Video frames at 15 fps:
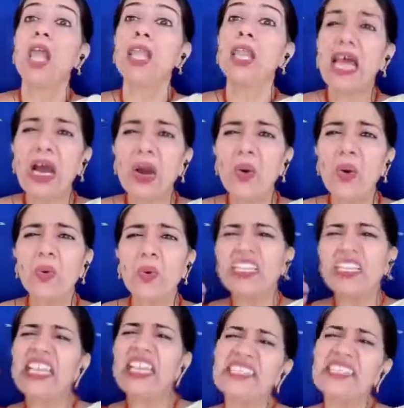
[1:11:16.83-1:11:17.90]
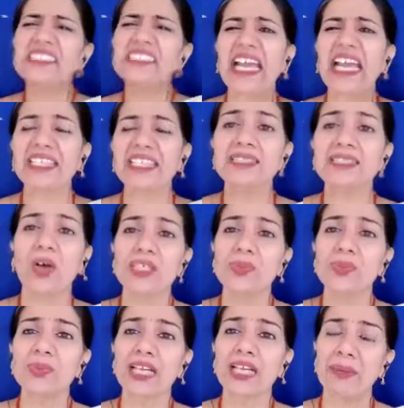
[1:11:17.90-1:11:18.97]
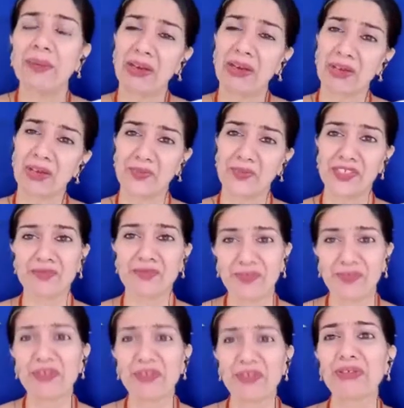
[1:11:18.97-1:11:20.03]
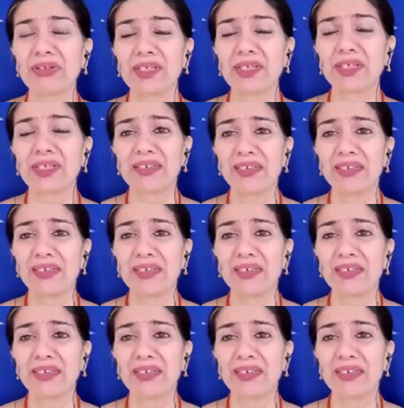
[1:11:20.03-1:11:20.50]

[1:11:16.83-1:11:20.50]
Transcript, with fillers: Loud ding-jack songs were coming out of his flute.